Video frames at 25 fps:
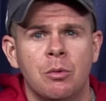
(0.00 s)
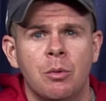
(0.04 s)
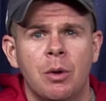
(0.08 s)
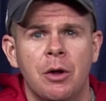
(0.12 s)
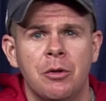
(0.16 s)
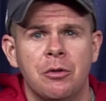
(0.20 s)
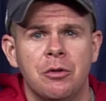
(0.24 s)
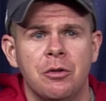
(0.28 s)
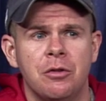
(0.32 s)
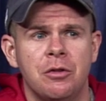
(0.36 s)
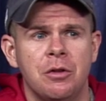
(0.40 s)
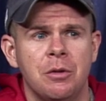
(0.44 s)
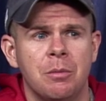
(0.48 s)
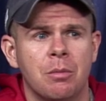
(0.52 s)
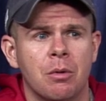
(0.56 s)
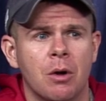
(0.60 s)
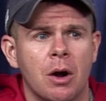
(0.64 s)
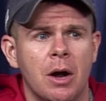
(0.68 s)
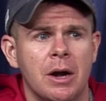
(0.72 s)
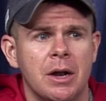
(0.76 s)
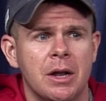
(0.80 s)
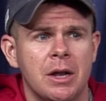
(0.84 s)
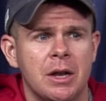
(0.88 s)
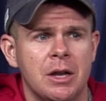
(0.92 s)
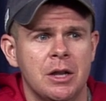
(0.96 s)
else has he
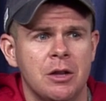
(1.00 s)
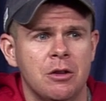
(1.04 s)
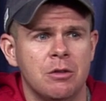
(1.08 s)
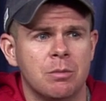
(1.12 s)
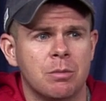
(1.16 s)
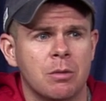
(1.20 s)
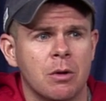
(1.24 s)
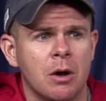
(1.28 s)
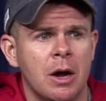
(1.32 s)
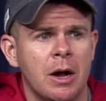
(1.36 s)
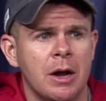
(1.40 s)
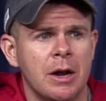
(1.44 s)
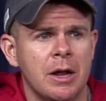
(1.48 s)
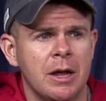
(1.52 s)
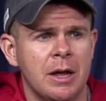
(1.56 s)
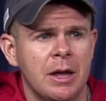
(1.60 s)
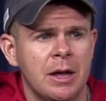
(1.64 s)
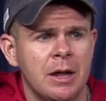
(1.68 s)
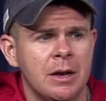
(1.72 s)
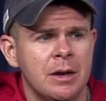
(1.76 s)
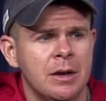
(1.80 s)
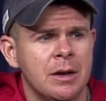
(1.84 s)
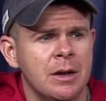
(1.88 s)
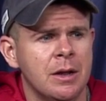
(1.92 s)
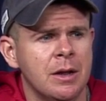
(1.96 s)
brought in? He's brought
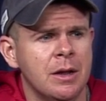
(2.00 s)
in...